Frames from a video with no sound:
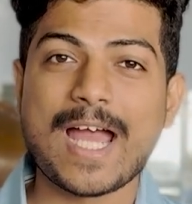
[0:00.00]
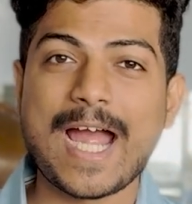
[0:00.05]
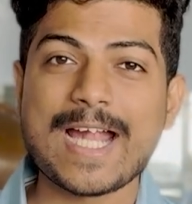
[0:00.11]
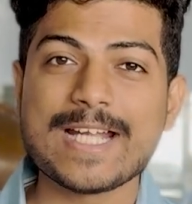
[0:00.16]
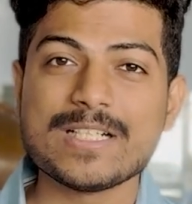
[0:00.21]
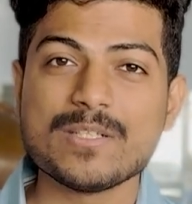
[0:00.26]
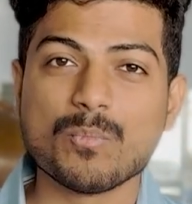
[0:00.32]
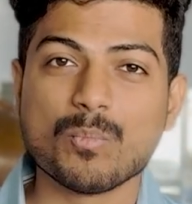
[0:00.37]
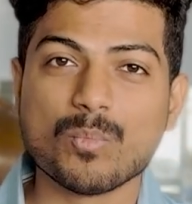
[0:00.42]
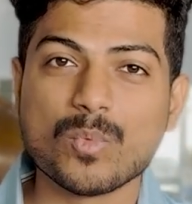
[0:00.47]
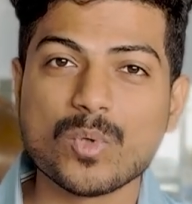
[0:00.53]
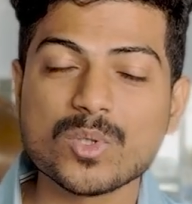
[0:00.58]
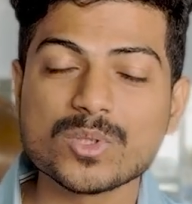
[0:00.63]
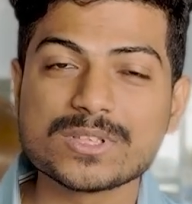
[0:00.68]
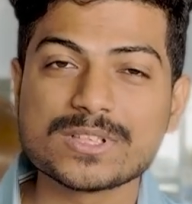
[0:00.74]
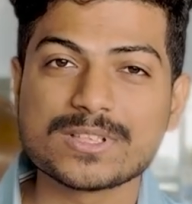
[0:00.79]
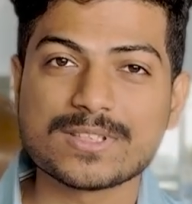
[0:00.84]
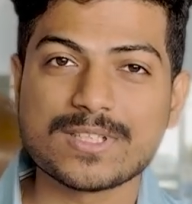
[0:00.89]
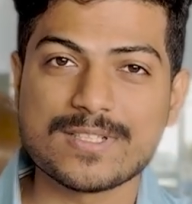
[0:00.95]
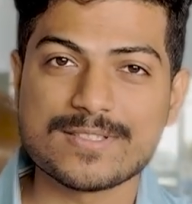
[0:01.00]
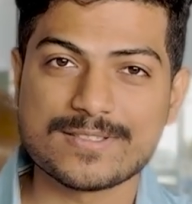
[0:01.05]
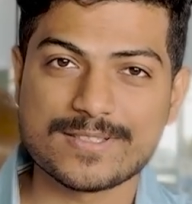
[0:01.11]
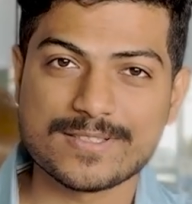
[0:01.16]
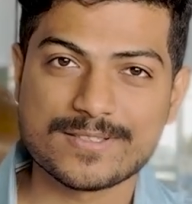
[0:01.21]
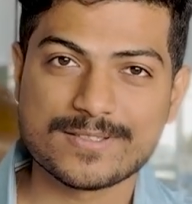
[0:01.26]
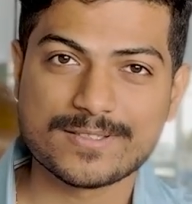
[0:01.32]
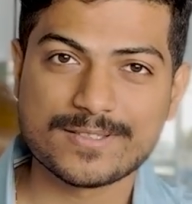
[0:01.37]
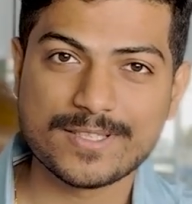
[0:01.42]
and most
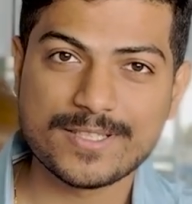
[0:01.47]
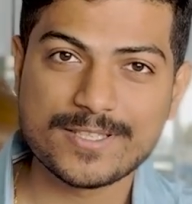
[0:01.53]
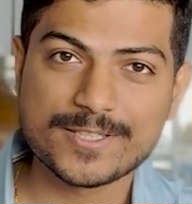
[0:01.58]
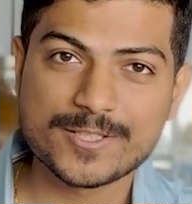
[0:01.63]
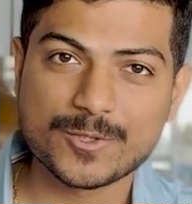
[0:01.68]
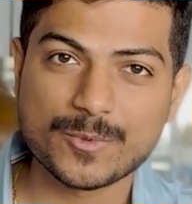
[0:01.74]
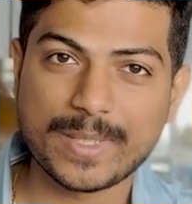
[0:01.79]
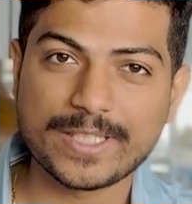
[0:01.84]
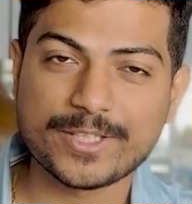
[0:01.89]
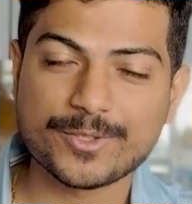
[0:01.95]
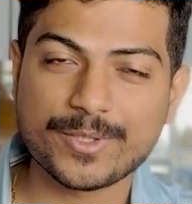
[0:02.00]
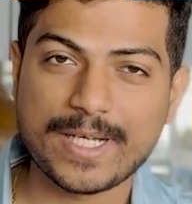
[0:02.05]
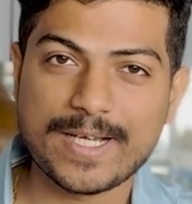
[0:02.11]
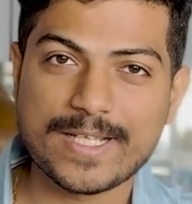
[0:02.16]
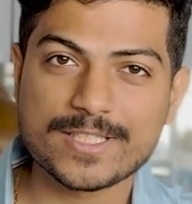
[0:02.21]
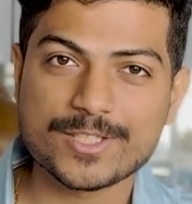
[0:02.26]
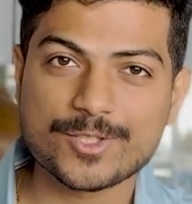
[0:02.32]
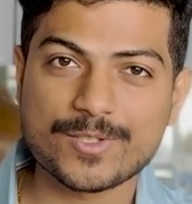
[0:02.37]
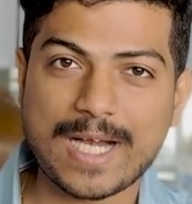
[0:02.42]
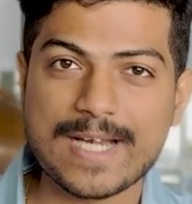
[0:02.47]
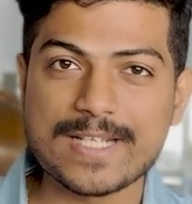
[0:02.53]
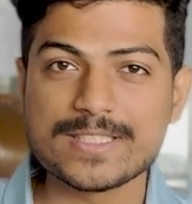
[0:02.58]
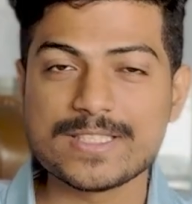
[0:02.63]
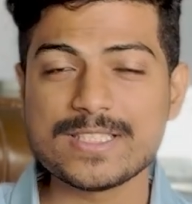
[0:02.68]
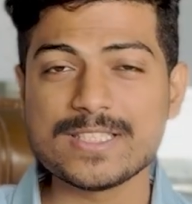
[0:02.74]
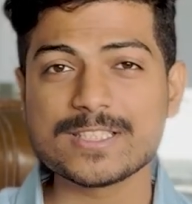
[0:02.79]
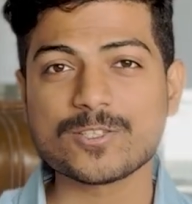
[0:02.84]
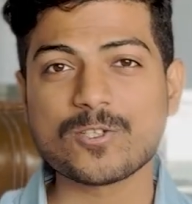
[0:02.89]
consistent swing trading
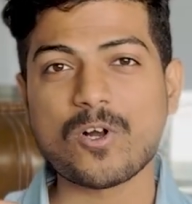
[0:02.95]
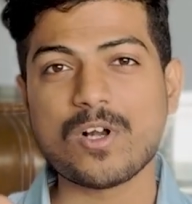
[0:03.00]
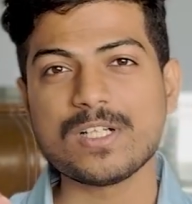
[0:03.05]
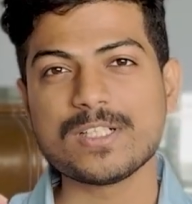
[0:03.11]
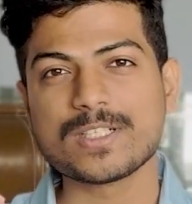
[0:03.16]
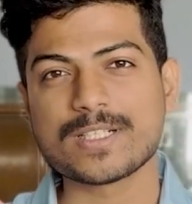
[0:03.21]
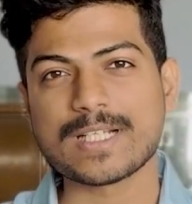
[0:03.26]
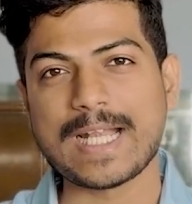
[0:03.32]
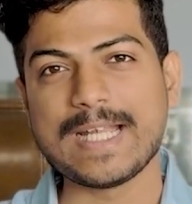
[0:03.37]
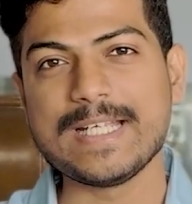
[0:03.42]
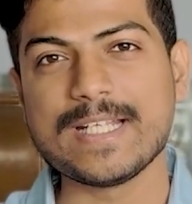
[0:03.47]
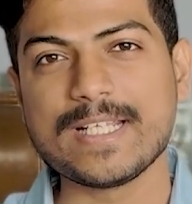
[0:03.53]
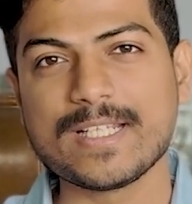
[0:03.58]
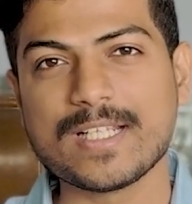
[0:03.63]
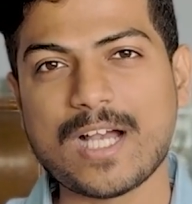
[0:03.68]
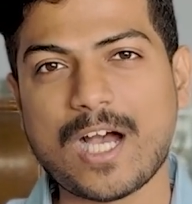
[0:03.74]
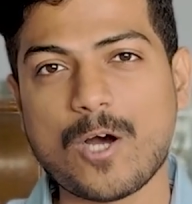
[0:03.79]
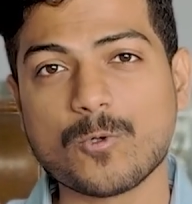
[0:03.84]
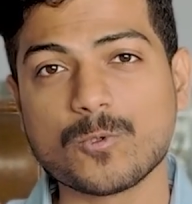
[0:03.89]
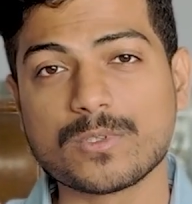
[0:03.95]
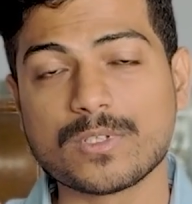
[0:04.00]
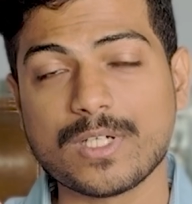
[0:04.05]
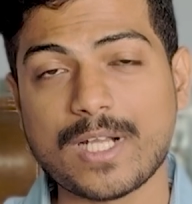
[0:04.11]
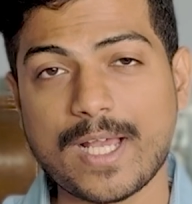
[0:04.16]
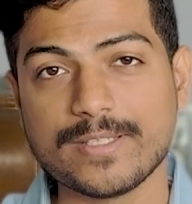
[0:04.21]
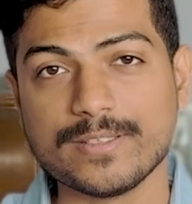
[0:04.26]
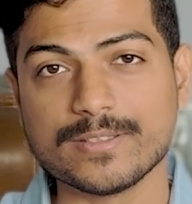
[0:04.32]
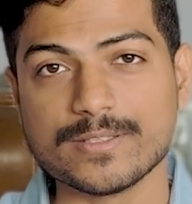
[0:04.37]
strategies called Trending
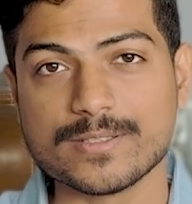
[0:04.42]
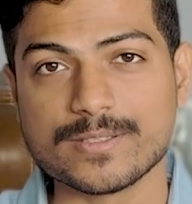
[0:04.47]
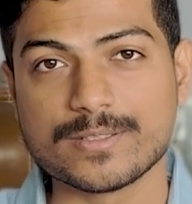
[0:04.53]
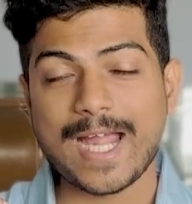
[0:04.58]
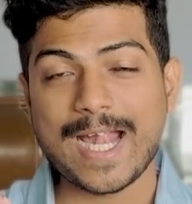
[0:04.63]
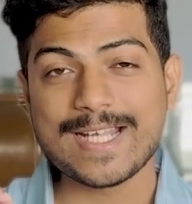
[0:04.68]
Outliers.